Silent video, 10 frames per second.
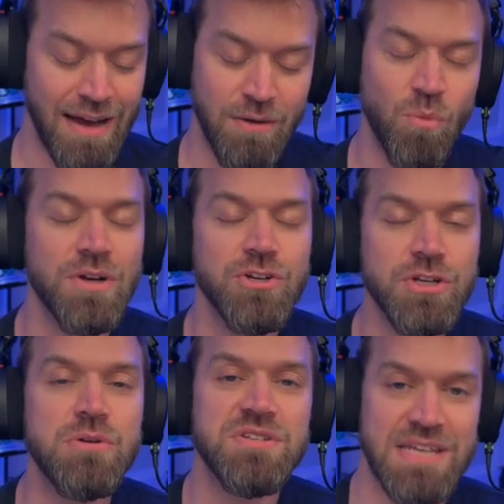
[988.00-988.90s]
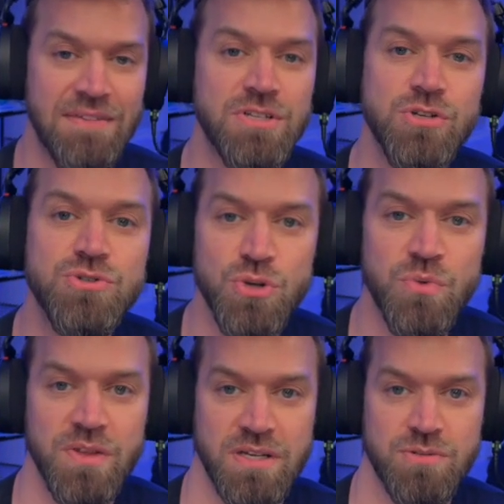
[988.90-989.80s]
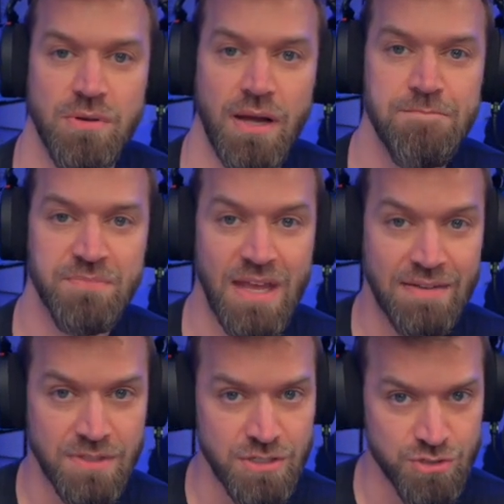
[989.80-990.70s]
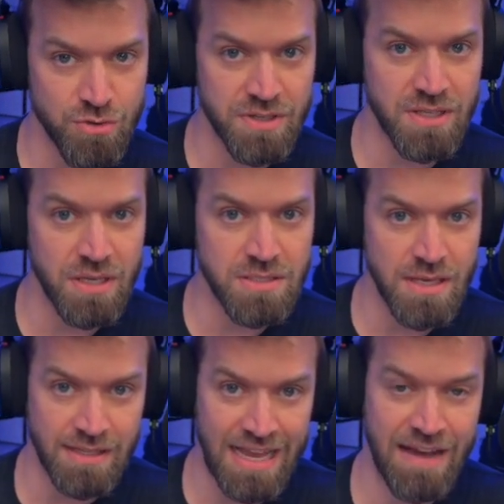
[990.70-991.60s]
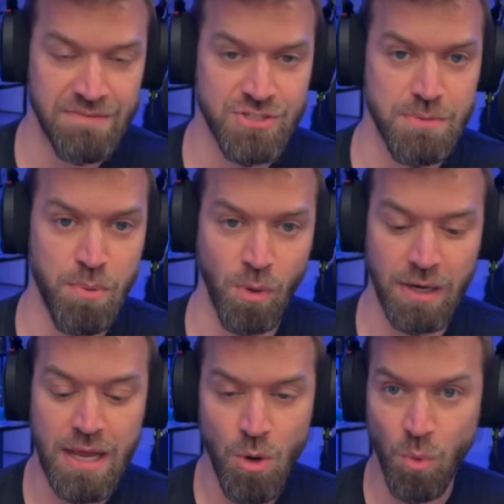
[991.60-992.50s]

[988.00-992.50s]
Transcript: well, your units have to do two things, right? They have to destroy things and they have to support.